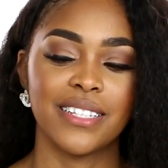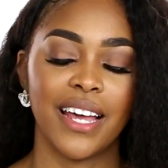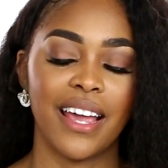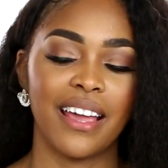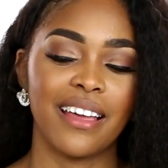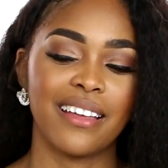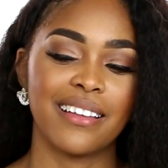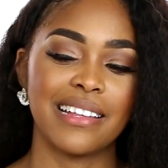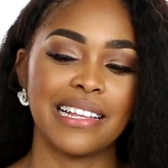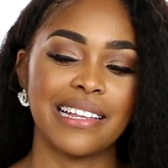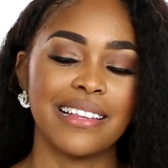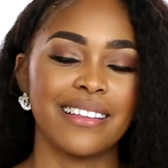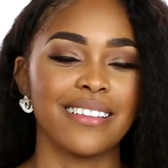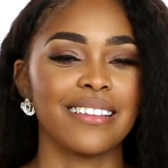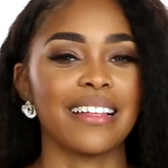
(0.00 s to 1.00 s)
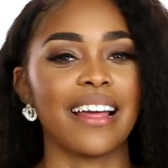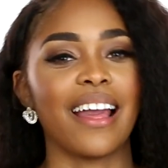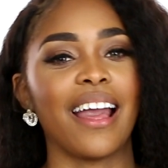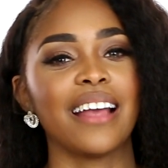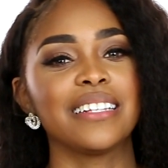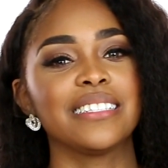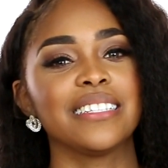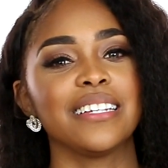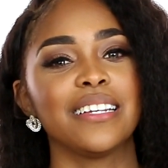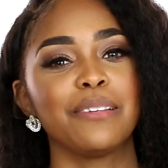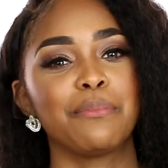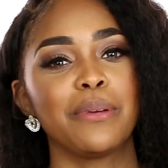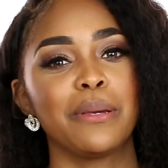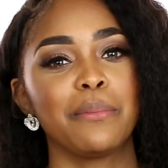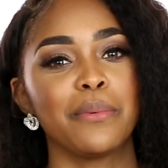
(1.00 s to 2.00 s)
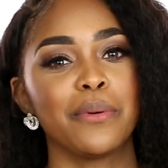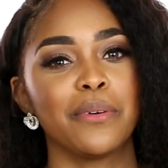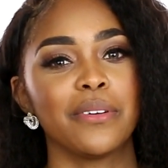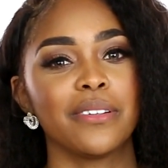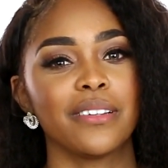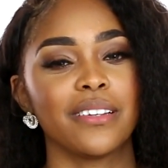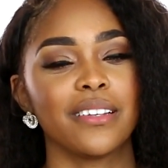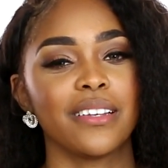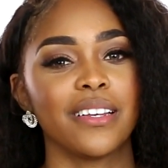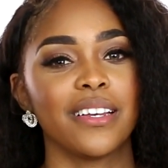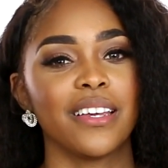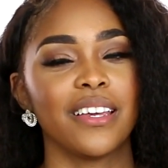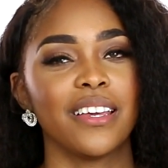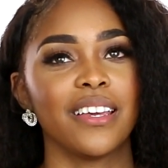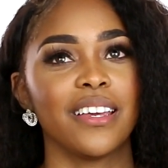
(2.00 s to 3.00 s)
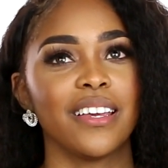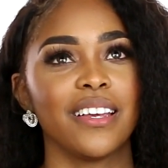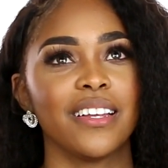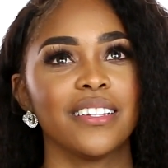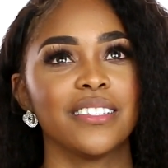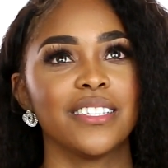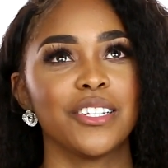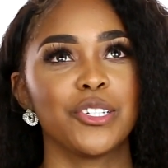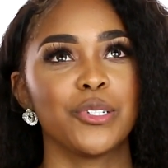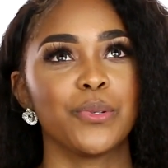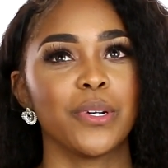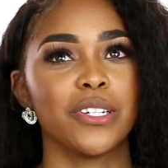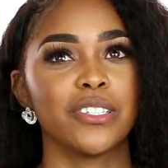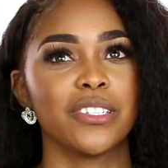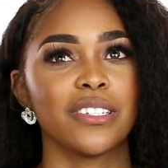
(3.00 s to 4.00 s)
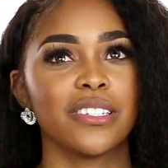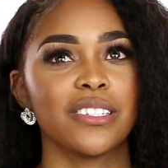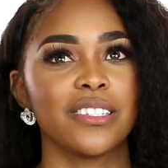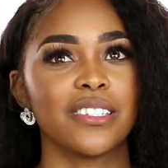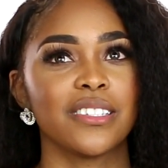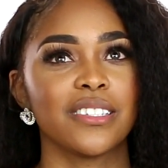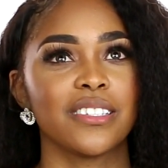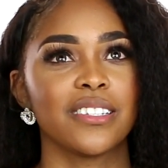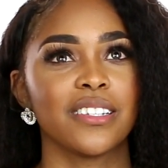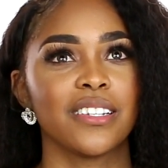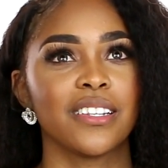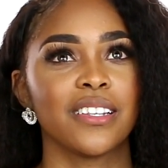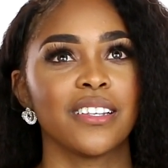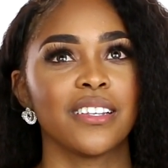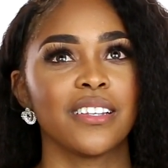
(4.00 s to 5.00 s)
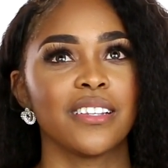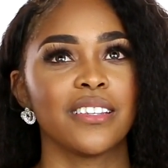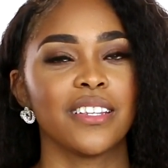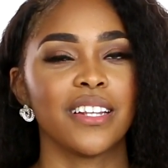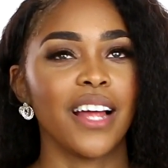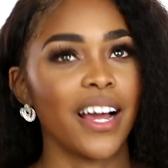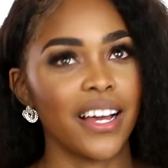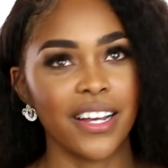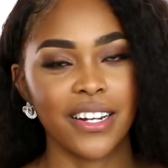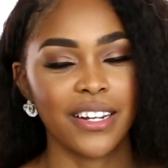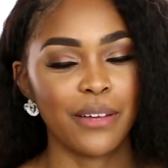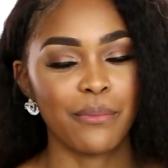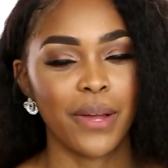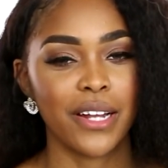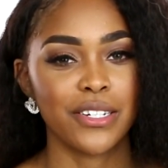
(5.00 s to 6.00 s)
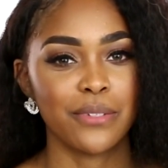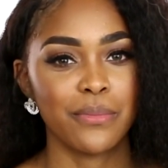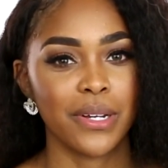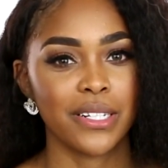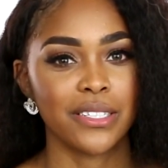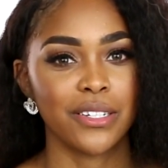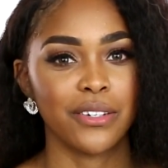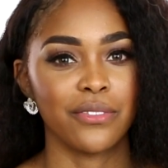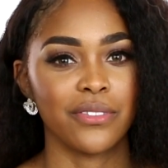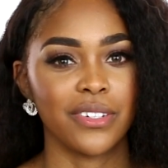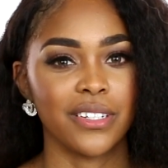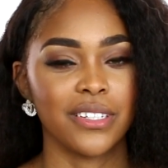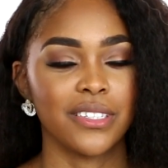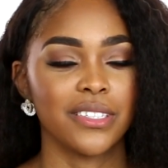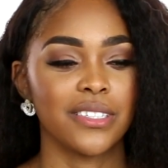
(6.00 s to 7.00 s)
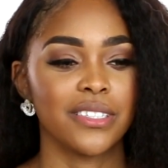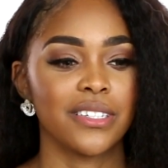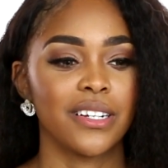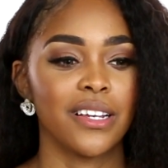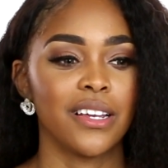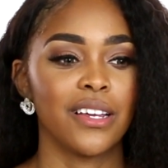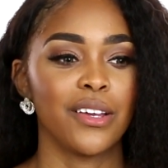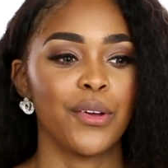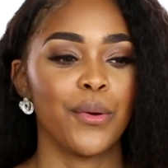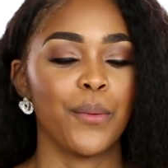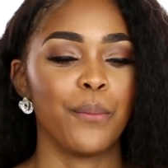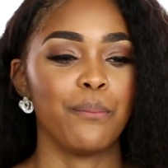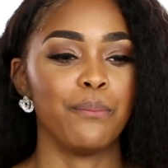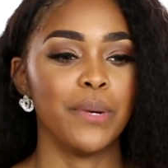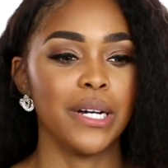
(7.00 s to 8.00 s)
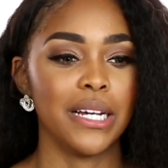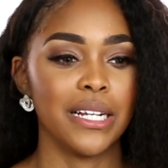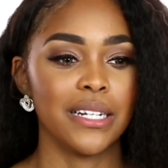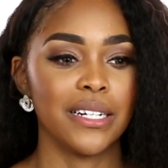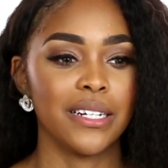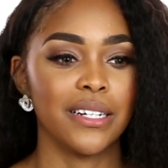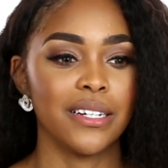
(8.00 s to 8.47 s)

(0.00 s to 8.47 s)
uh, like I see people in situations that I couldn't imagine myself in, but